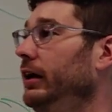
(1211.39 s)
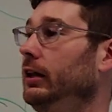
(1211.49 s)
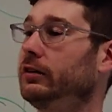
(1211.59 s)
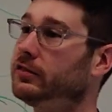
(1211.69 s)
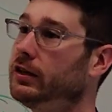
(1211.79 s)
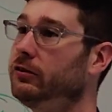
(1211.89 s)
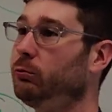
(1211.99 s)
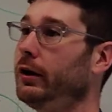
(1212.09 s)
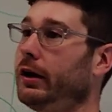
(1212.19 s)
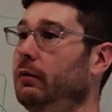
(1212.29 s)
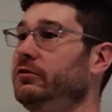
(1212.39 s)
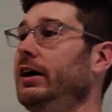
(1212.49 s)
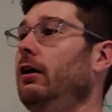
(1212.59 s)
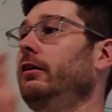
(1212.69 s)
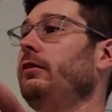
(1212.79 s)
and then sees what comes
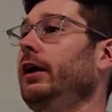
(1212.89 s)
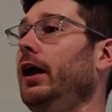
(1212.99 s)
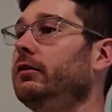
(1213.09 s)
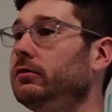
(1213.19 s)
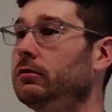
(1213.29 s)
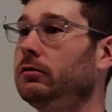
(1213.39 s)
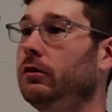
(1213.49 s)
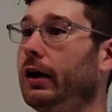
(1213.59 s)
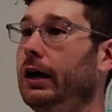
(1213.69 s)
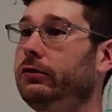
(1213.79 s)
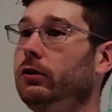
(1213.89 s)
out at the end, okay?